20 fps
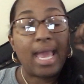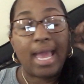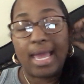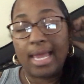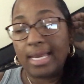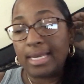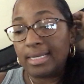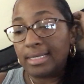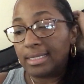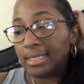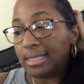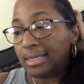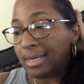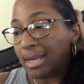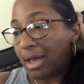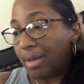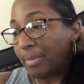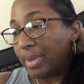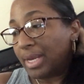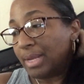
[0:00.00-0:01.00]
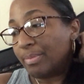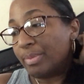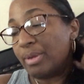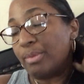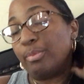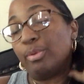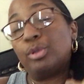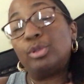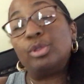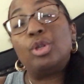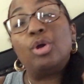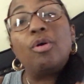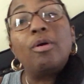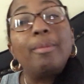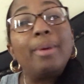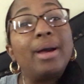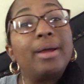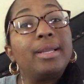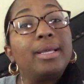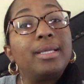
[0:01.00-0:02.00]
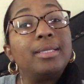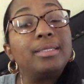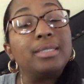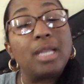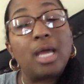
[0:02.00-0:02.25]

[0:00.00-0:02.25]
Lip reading: and not many people know about it.